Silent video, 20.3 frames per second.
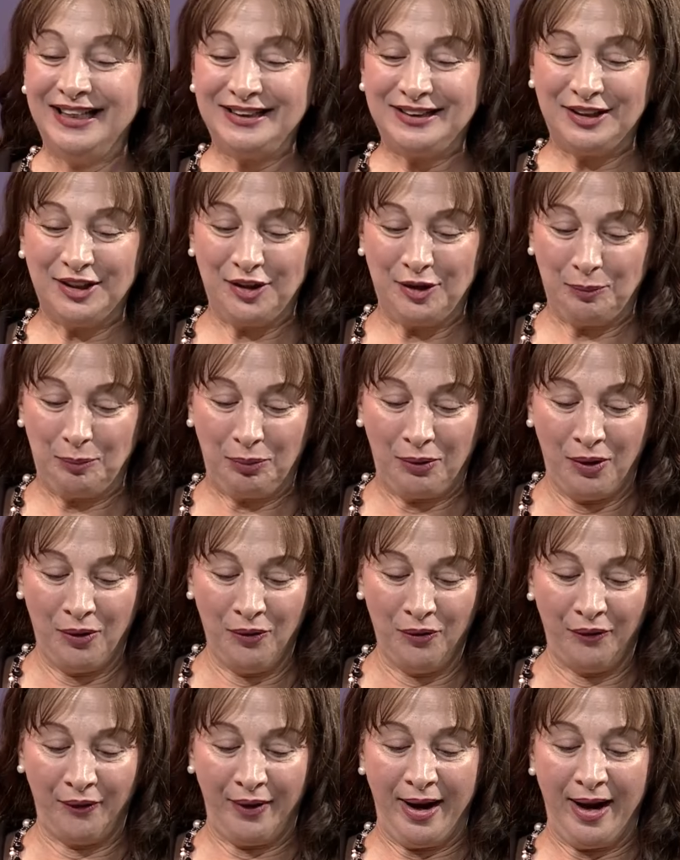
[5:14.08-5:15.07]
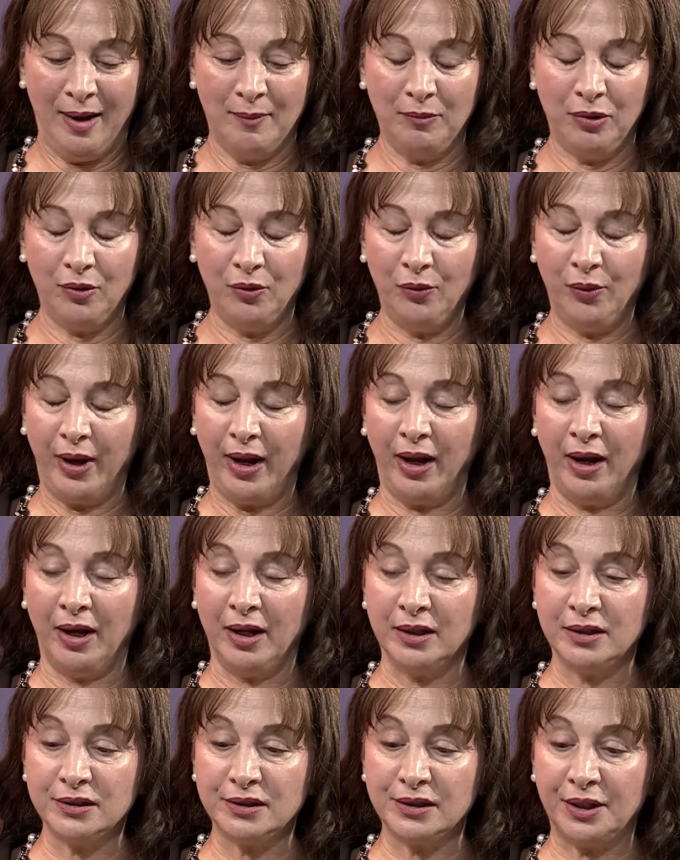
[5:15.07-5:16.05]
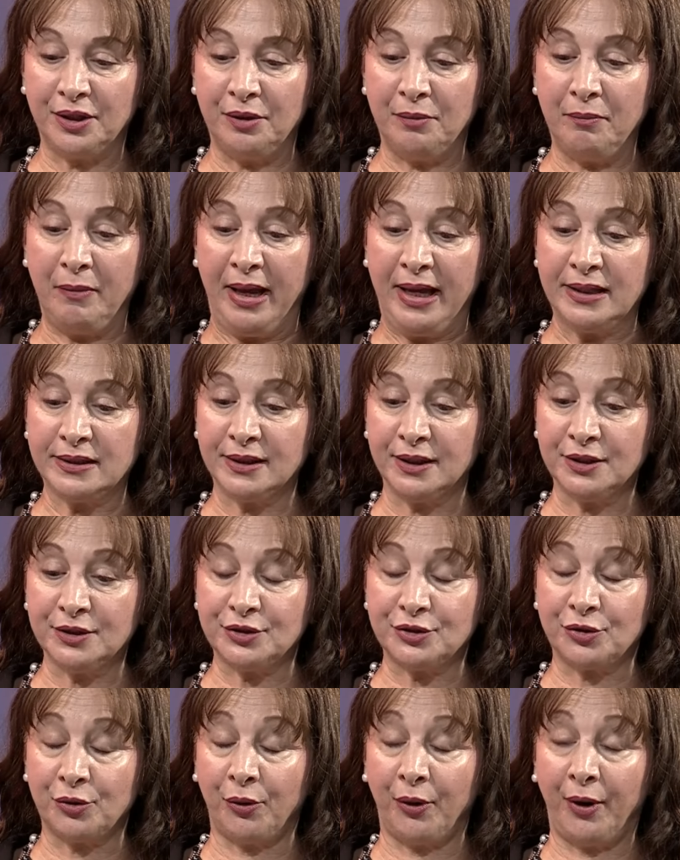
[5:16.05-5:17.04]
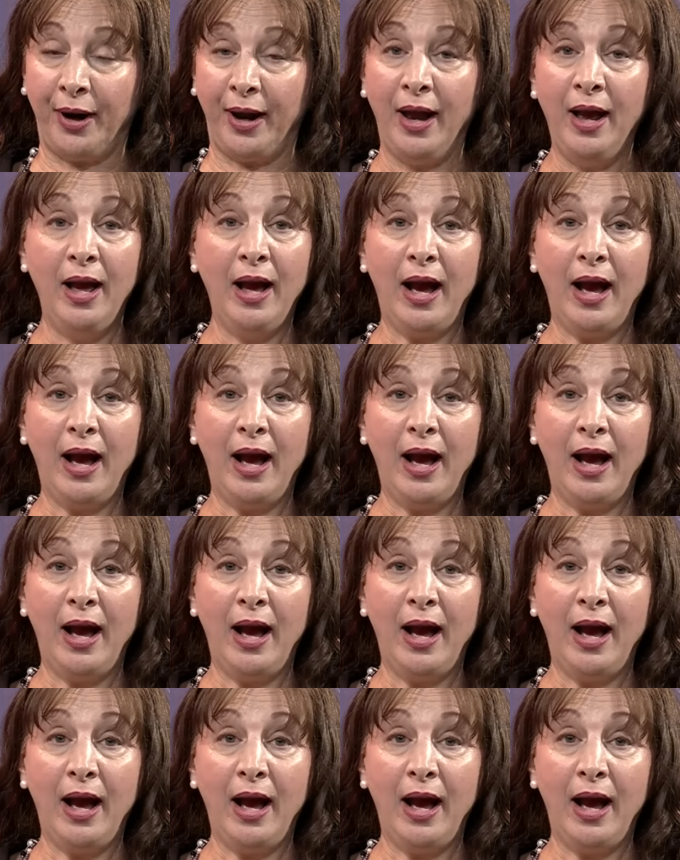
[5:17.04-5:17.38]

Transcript: to the program who has an amazing story.